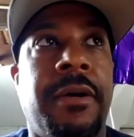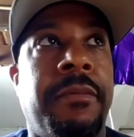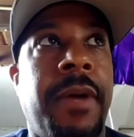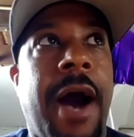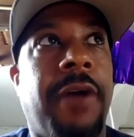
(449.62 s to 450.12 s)

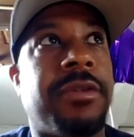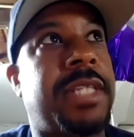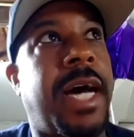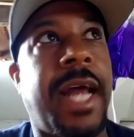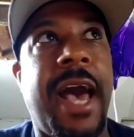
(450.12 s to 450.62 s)
outside of
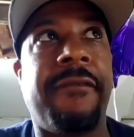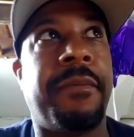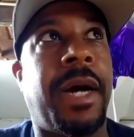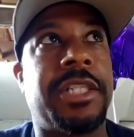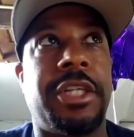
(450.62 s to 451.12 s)
having my
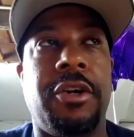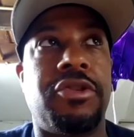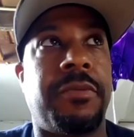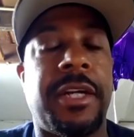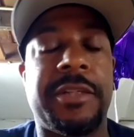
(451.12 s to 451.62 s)
children, man,
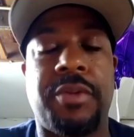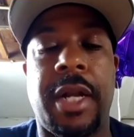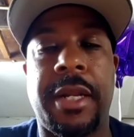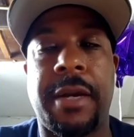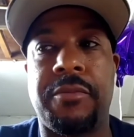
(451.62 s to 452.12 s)
it's probably
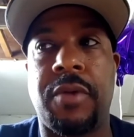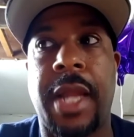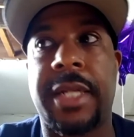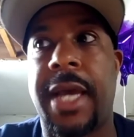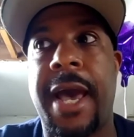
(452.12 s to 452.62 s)
like the
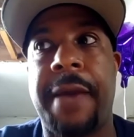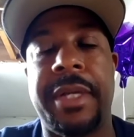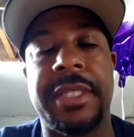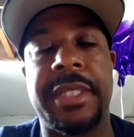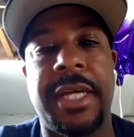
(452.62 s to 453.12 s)
happiest
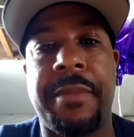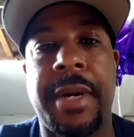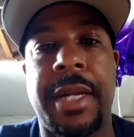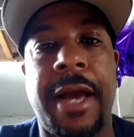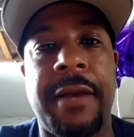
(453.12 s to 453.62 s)
day of my life,
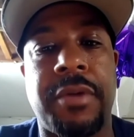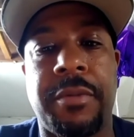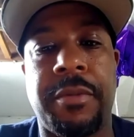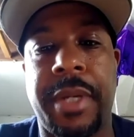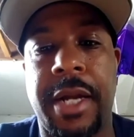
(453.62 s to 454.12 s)
bro, to be honest